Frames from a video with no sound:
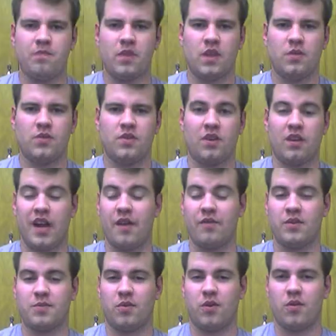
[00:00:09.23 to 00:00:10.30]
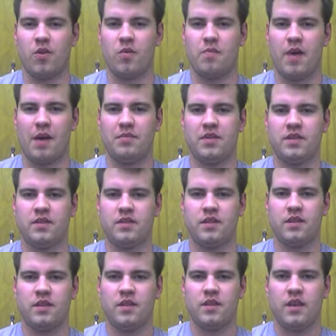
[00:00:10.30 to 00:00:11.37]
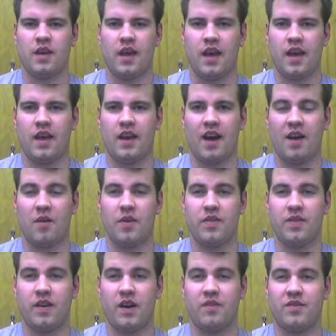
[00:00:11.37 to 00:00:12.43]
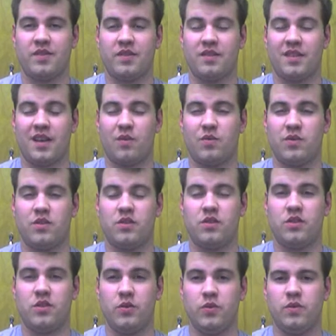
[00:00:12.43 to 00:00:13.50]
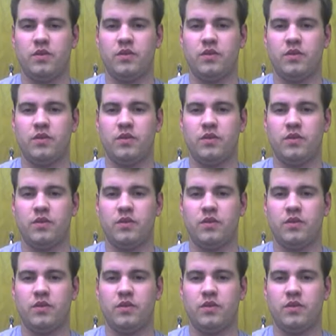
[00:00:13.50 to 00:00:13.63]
It was called Aversboro Road Baptist, and I went there ever since I was 2.